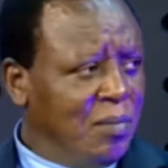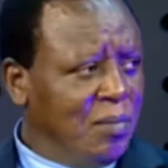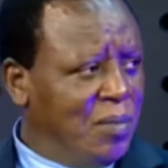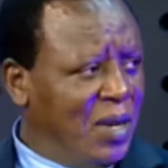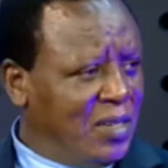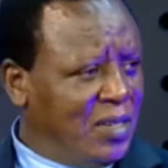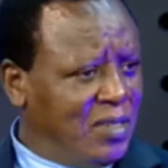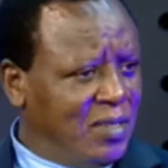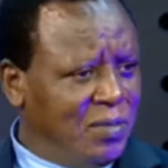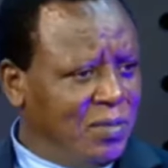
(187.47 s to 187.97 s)

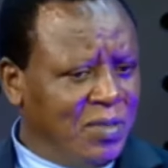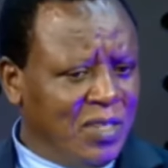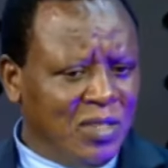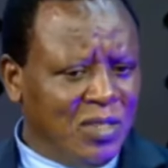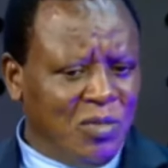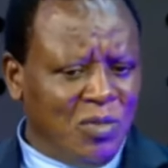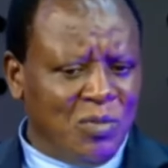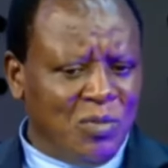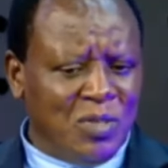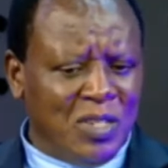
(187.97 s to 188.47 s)
But we
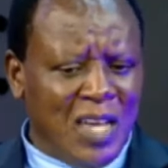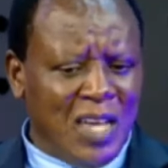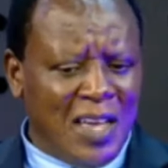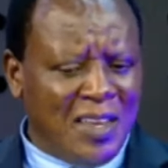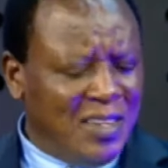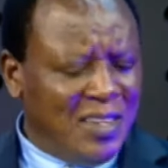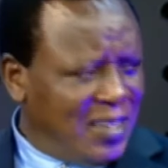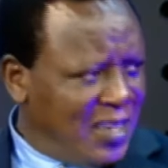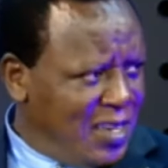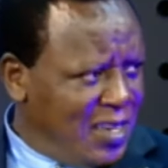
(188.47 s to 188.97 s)
know we are
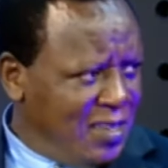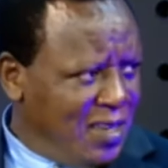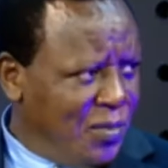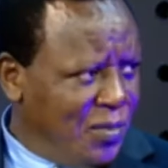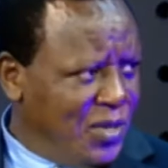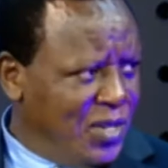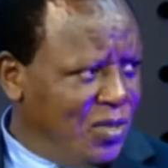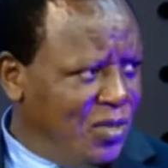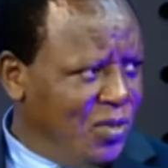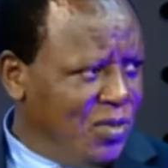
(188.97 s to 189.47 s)
in Kenya.
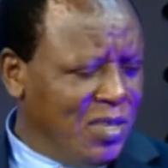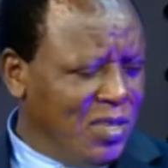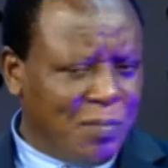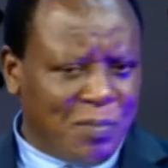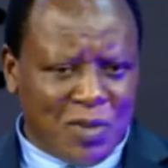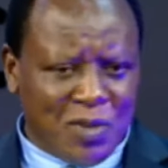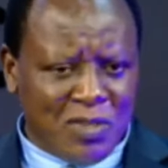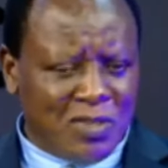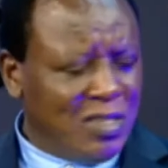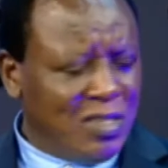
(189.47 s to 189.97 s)
We know the
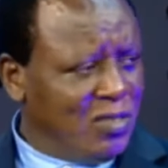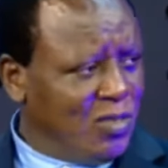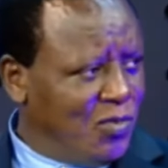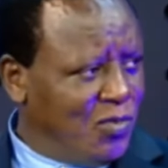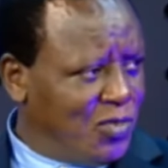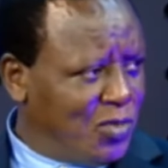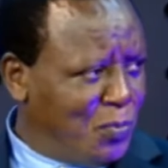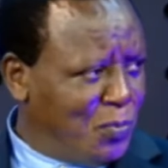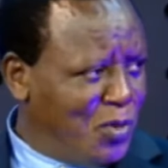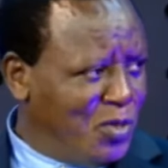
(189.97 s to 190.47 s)
process
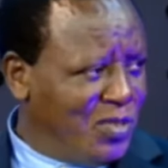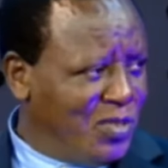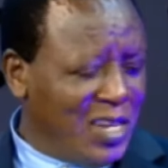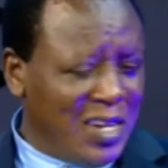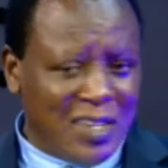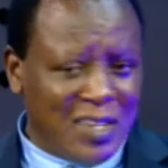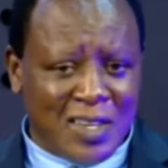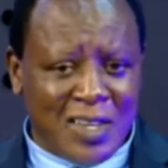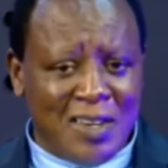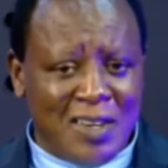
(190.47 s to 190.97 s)
of
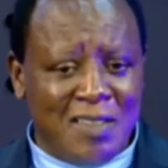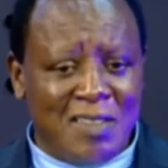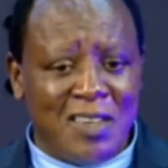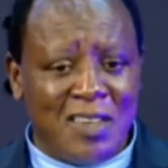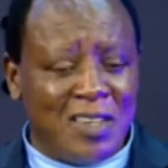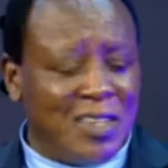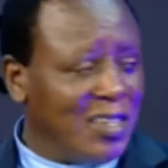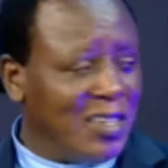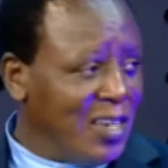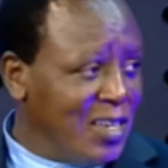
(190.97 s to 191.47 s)
sponsoring
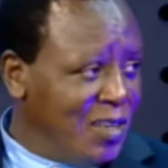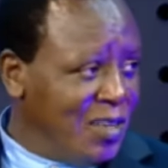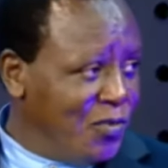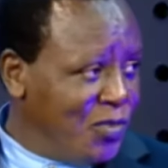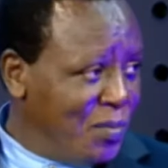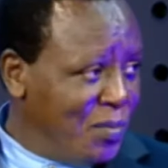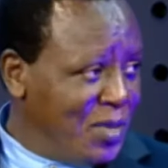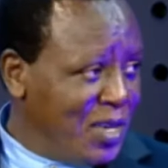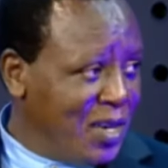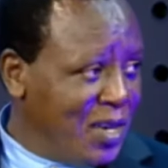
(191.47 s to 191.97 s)
anything in Kenya
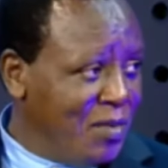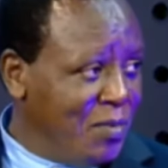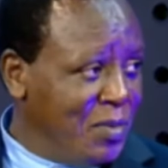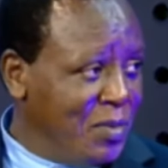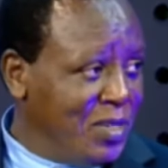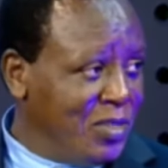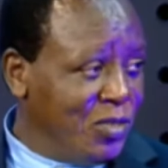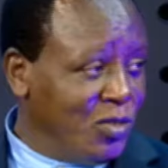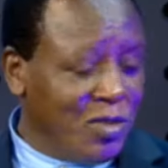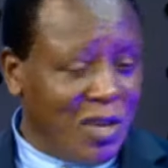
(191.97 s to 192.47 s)
from the
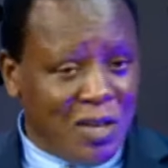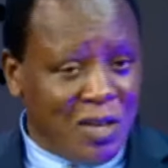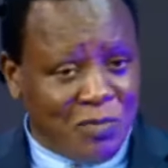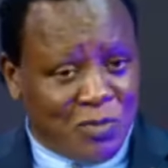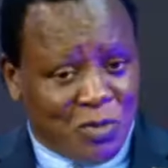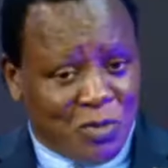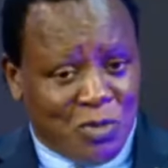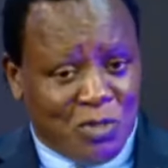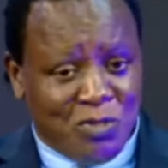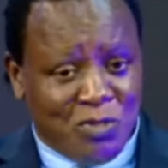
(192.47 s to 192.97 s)
government. You
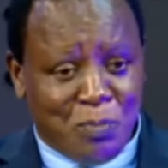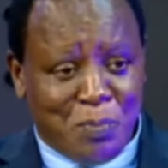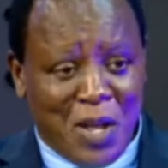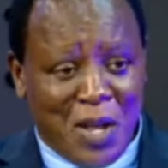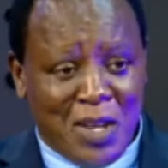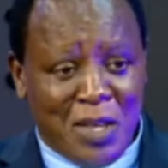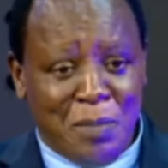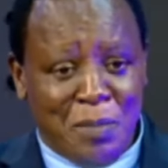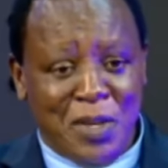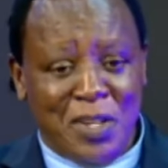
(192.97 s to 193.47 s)
have to go to
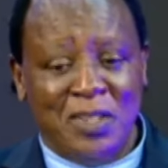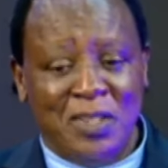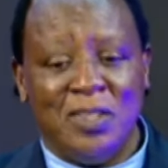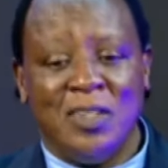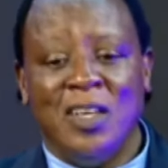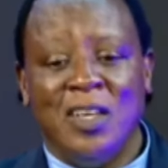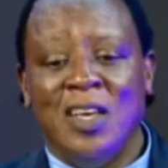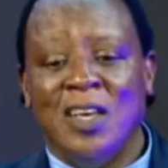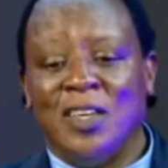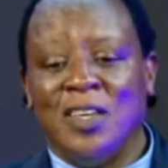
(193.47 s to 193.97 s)

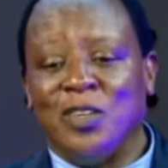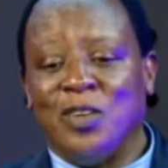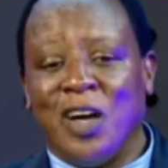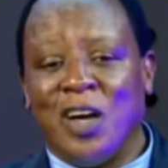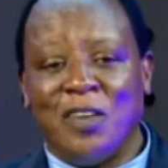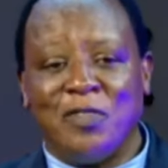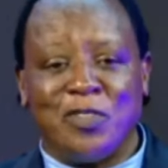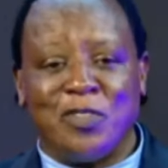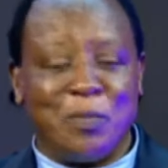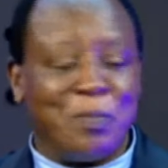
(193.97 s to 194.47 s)
parliament, you
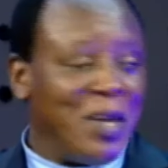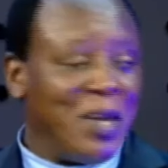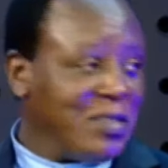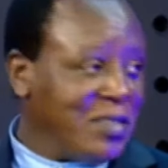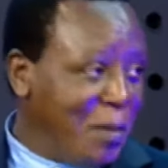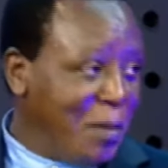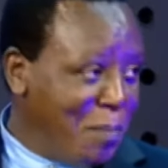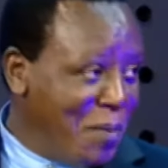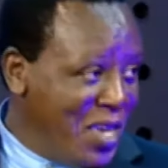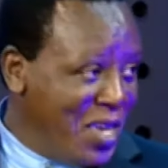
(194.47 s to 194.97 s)
have to
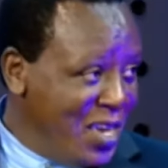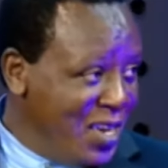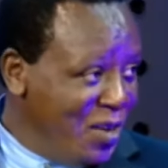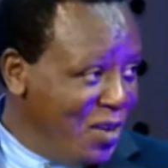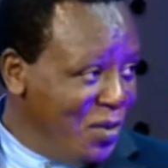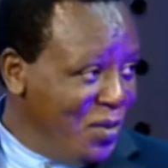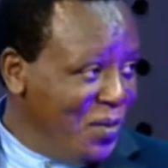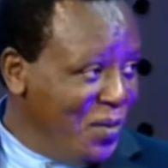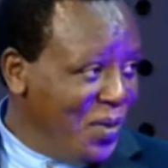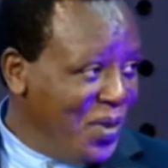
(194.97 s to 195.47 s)
pass a
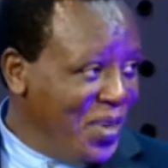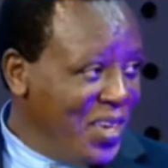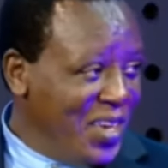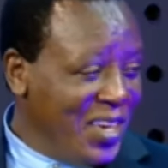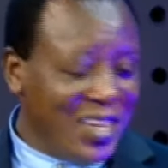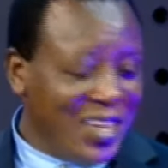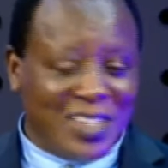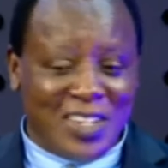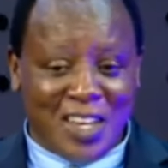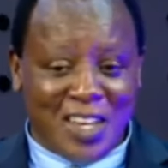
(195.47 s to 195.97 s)
bill,
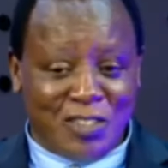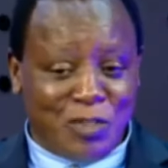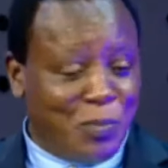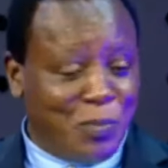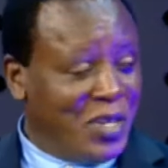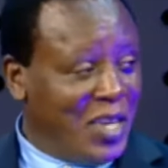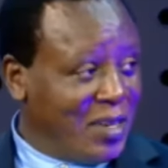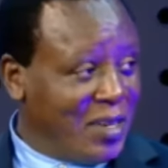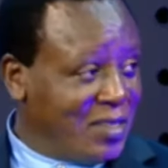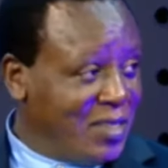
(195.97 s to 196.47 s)
it has to
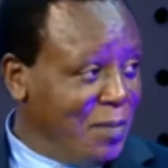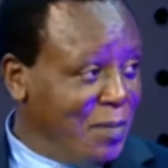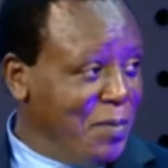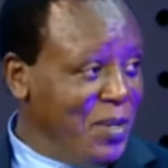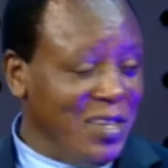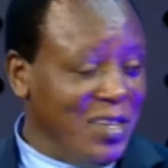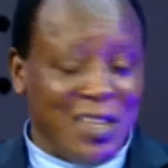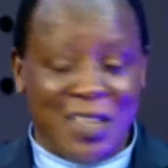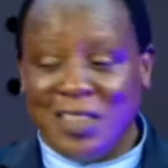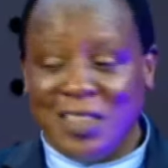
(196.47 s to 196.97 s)
be
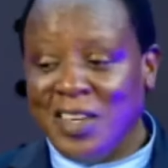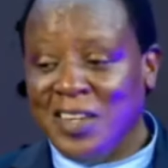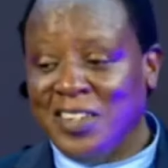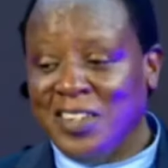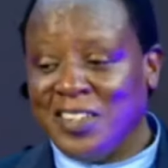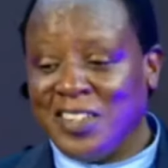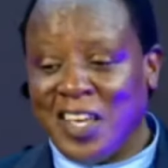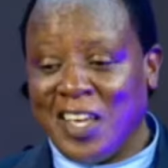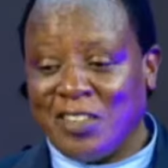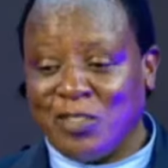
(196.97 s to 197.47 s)
accepted, and then
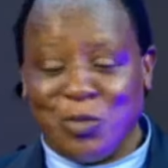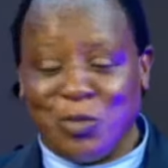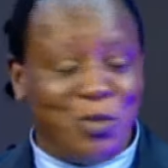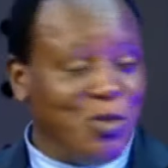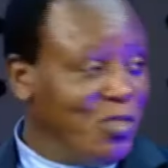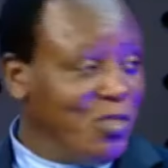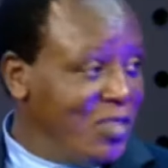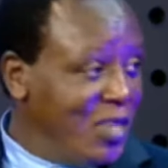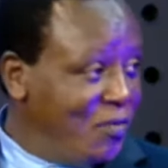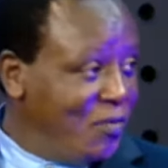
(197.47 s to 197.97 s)
it has to
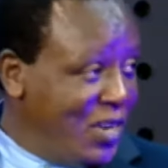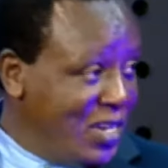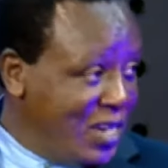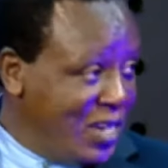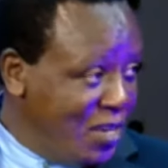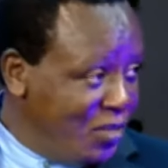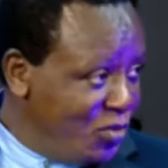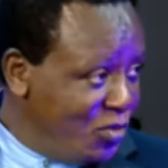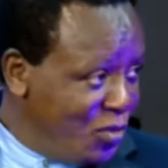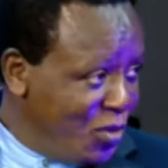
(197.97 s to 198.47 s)
go to the
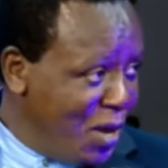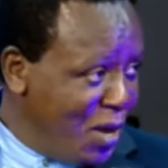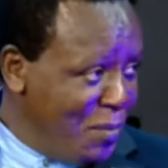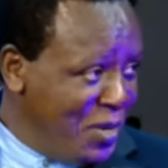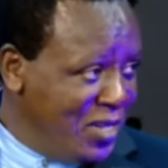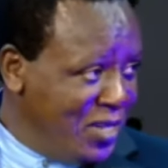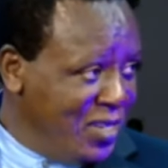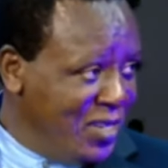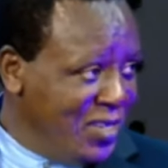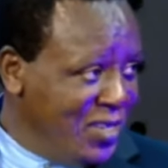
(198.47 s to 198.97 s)
financial
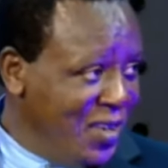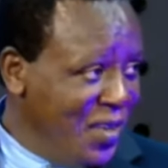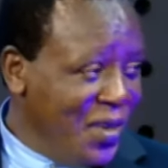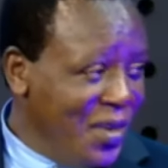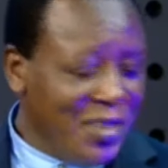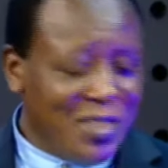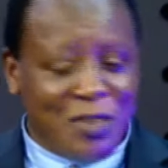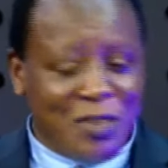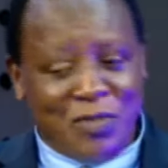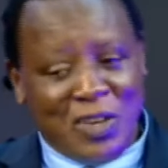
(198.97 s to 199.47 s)
committee.
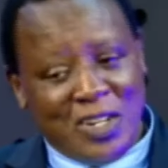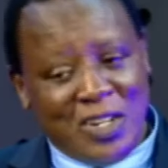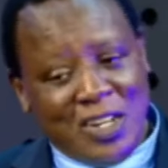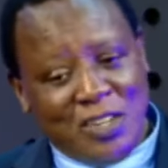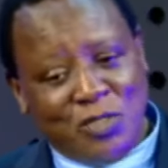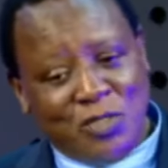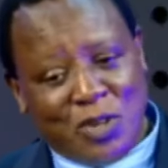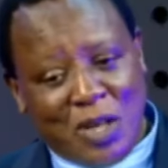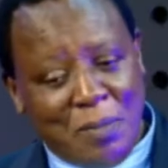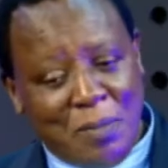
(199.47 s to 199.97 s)
The
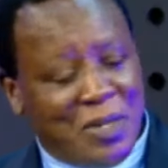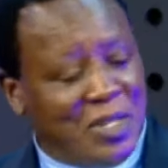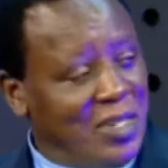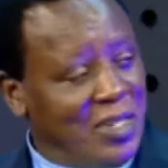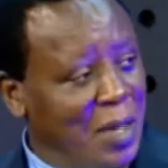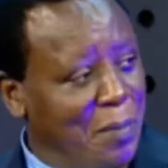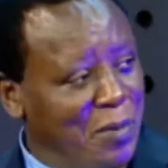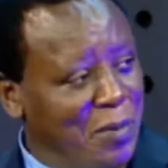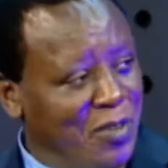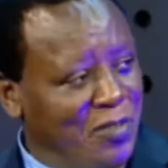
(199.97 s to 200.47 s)
financial
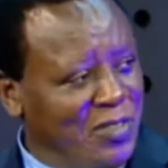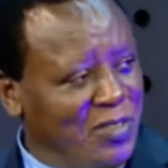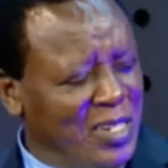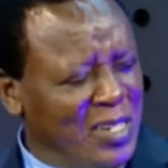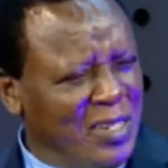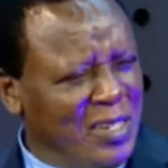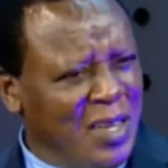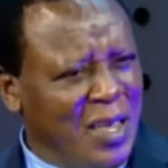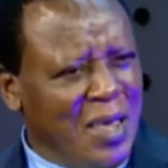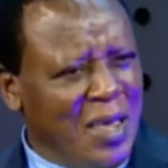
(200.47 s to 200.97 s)
committee approves
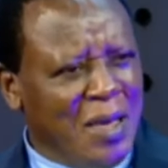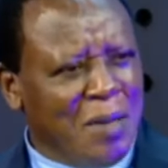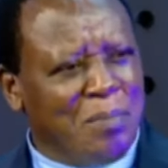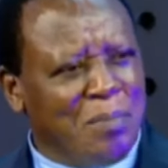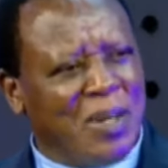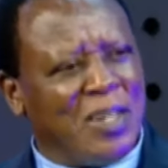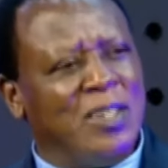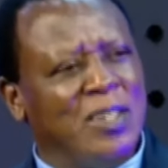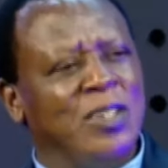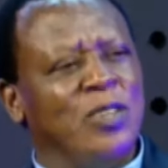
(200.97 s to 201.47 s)
it.
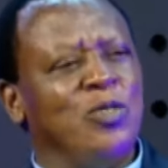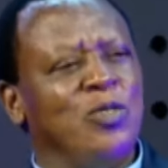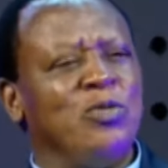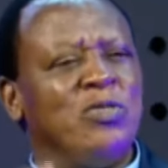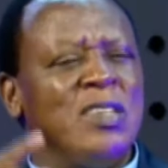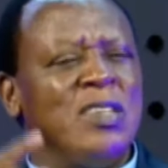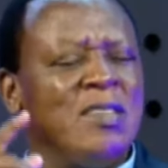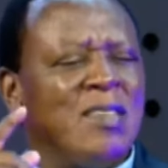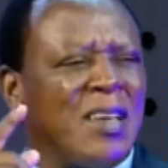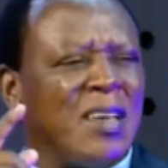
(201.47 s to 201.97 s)
But do you
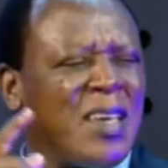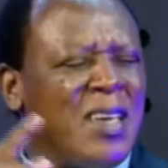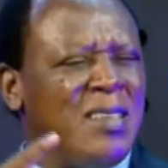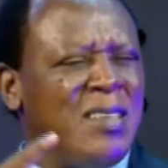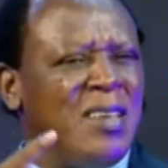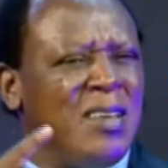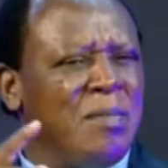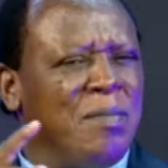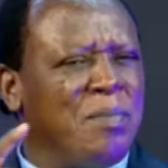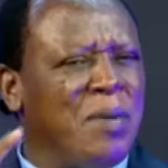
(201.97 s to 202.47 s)
see the
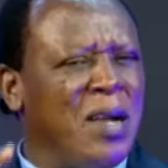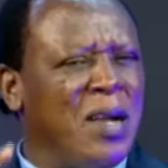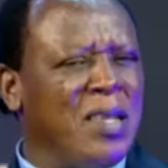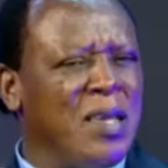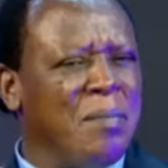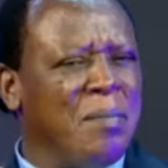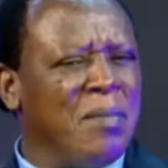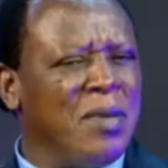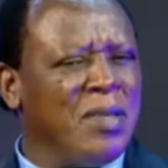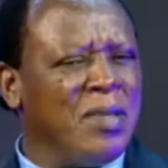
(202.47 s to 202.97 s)
Kenyan
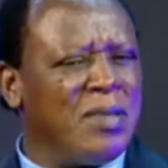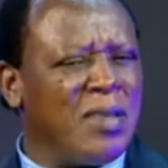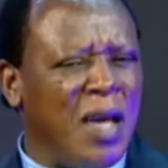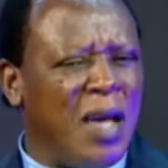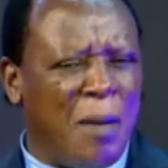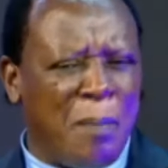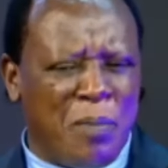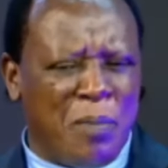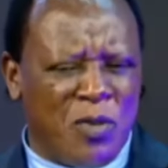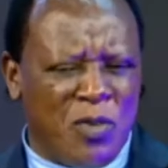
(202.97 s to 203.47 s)
parliament
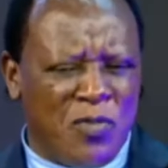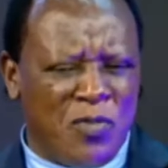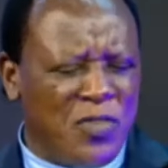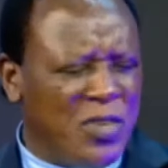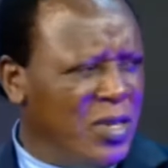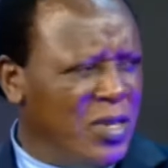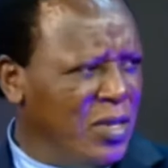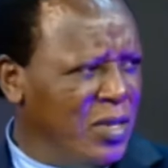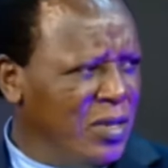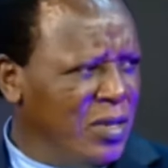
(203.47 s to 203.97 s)

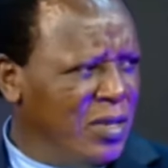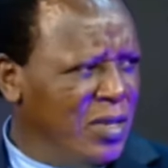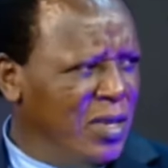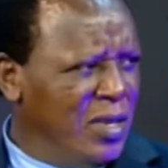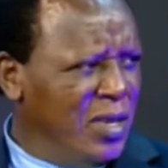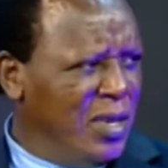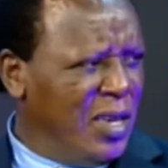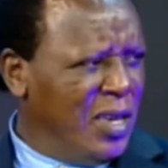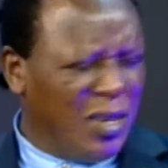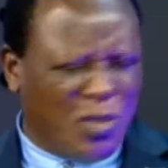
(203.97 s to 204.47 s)
approving
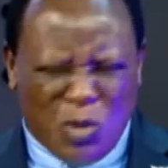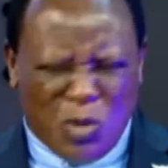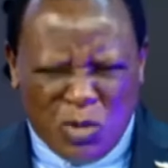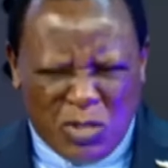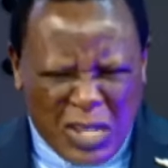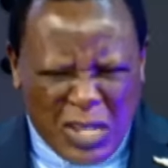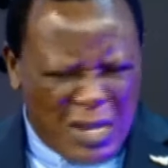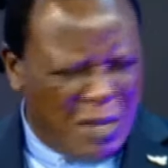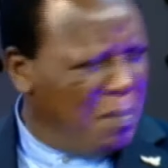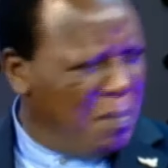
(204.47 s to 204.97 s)
a
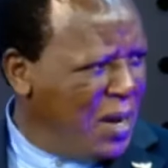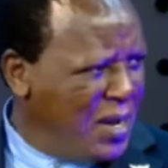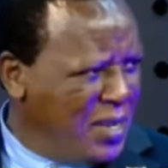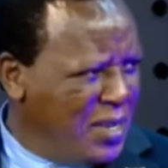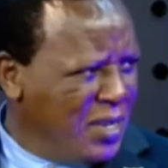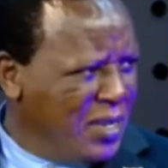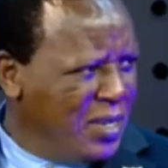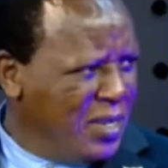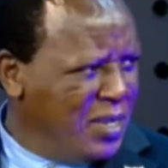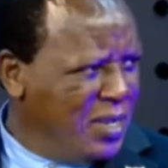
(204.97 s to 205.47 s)
crusade
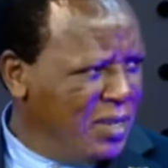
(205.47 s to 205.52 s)
money?